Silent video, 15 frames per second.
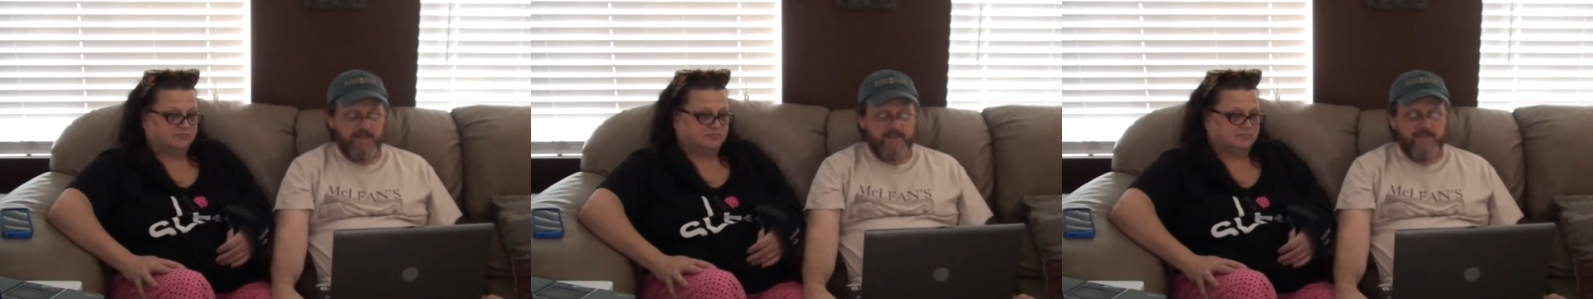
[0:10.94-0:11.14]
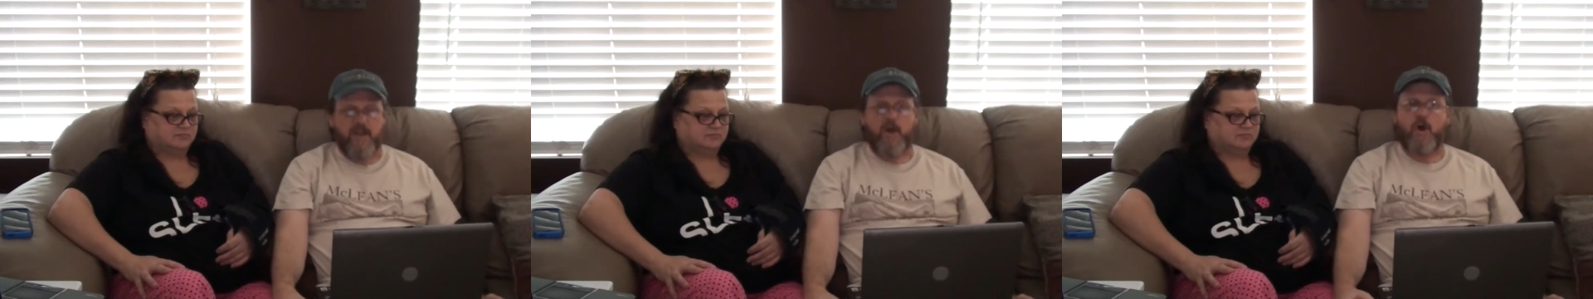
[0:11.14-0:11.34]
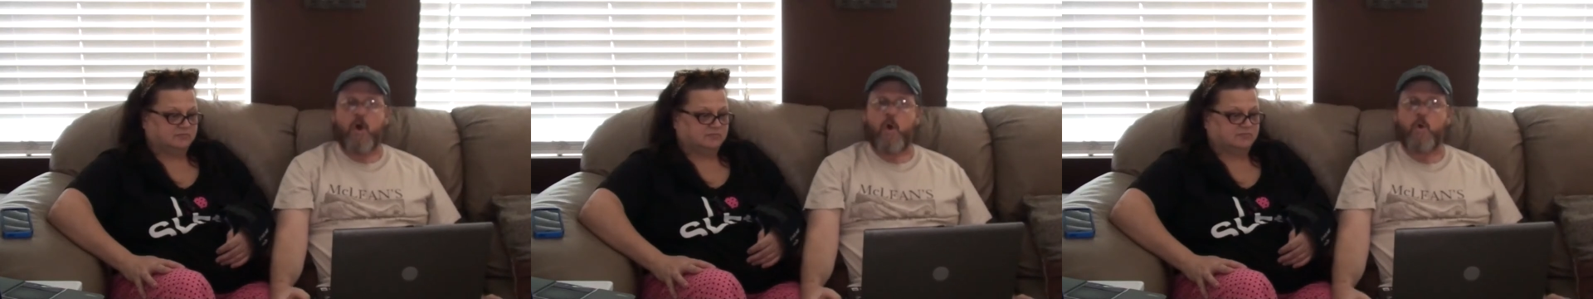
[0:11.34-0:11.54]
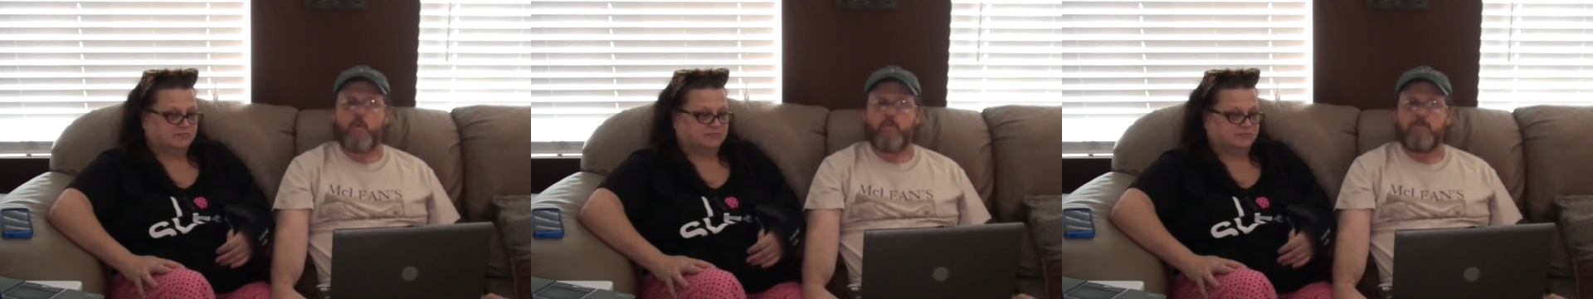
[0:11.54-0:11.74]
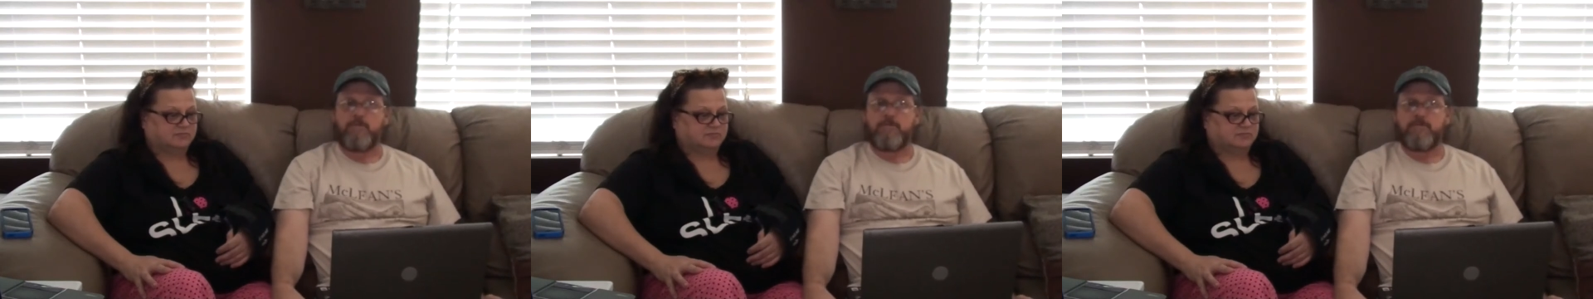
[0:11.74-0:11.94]

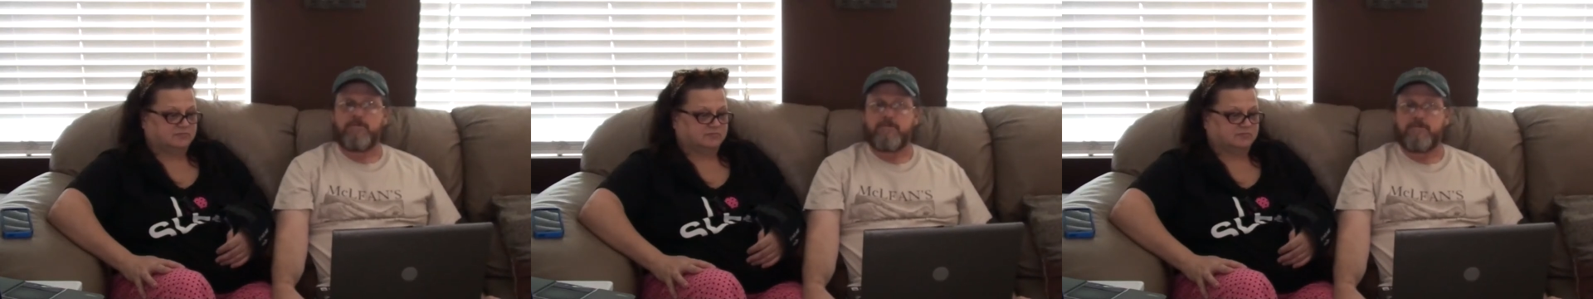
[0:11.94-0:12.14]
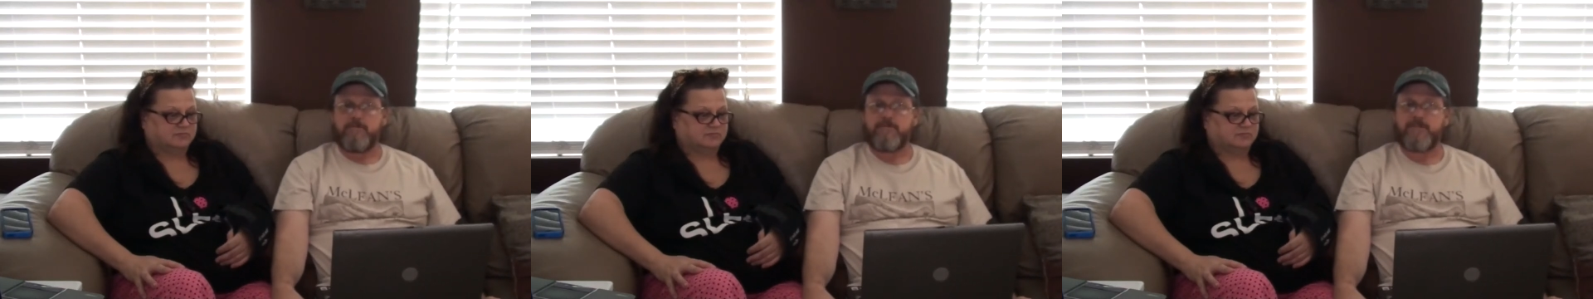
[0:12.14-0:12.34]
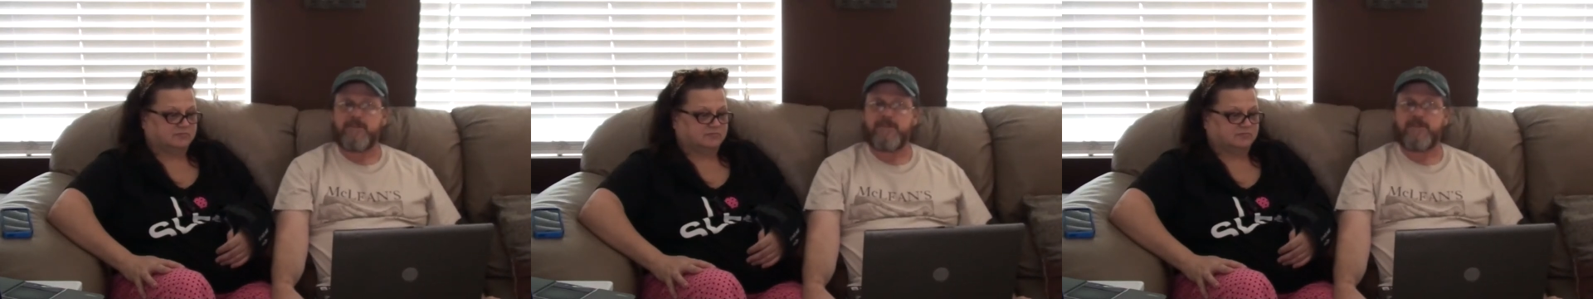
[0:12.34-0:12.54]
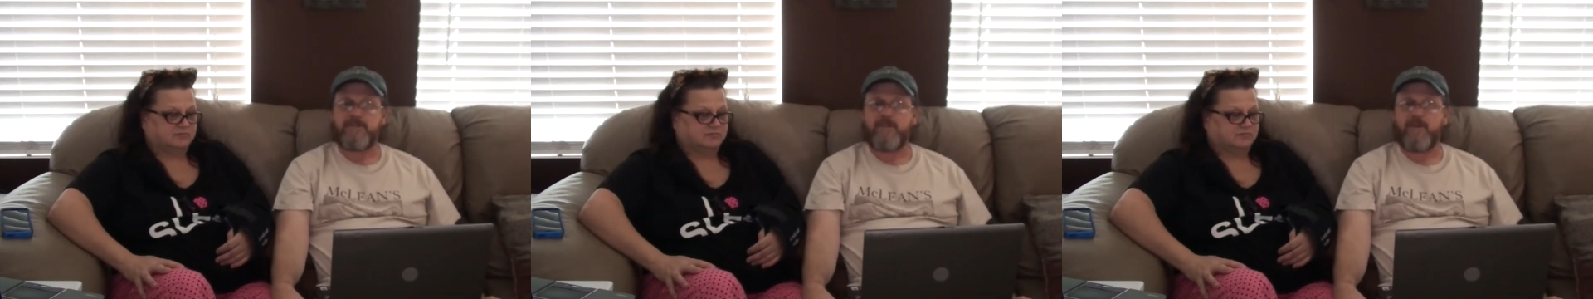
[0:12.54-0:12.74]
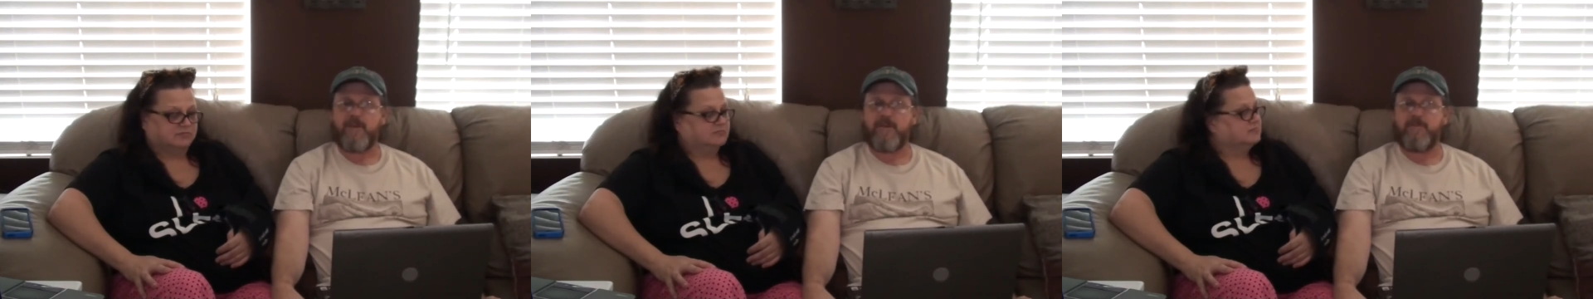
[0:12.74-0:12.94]
Speaker 1: So, this
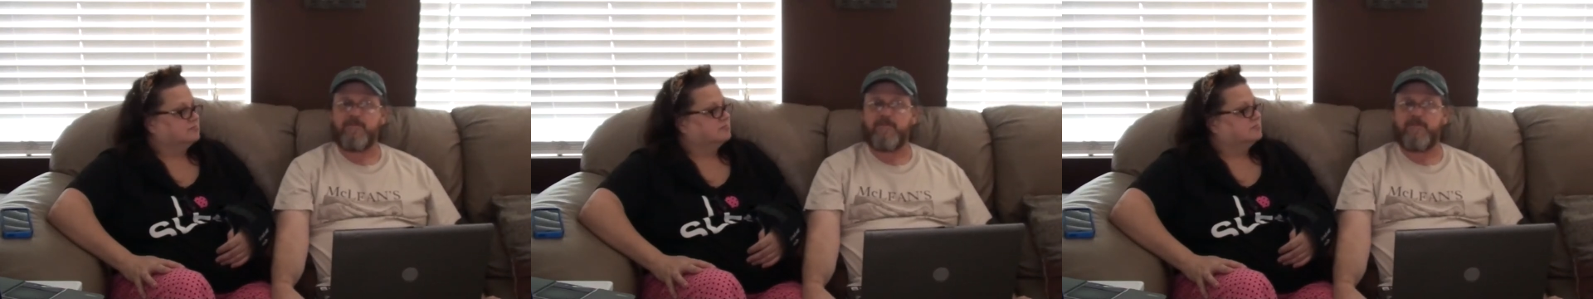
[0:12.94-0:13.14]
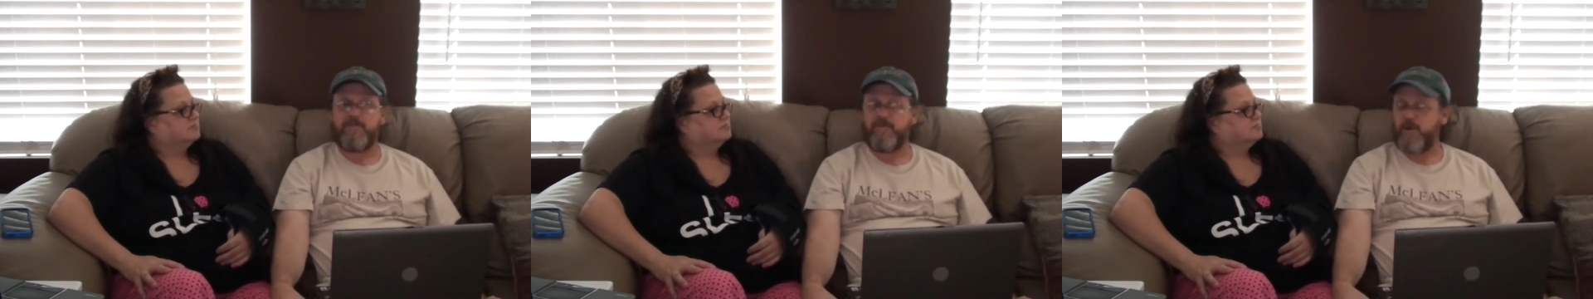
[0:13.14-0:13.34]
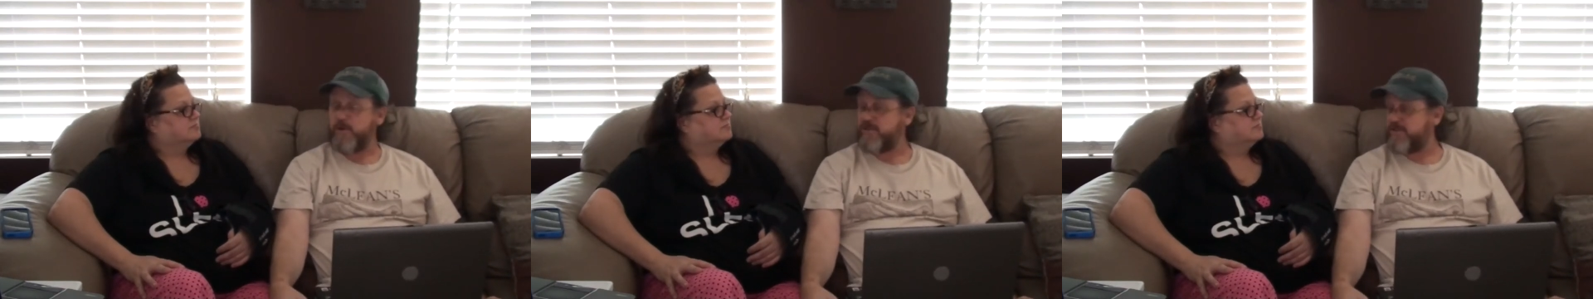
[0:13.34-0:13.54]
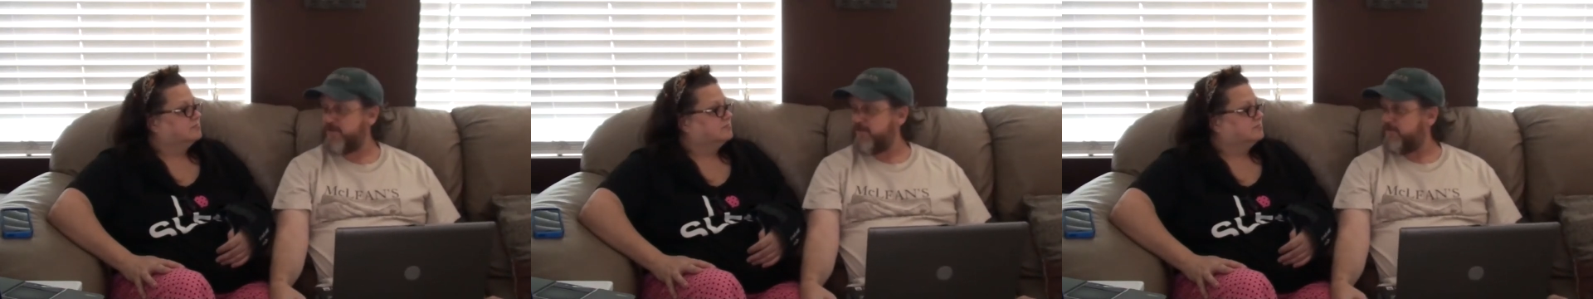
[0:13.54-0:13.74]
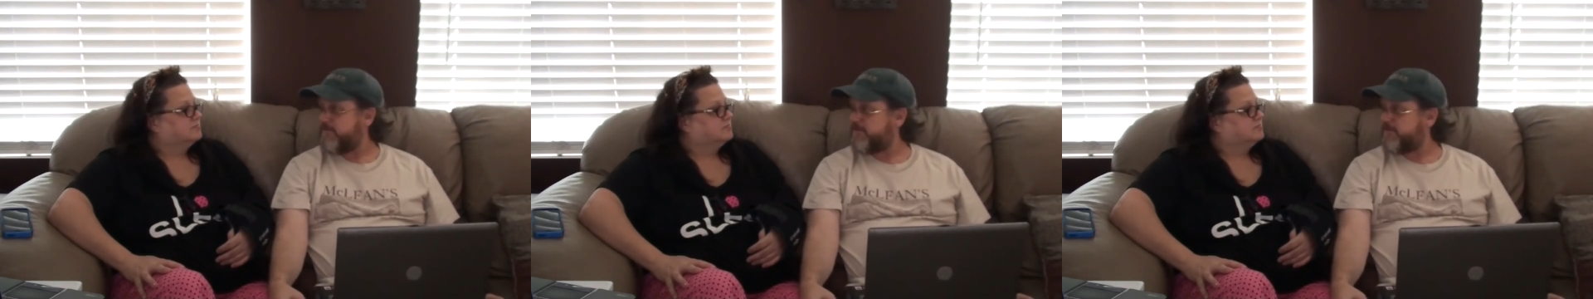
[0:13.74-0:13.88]
is our first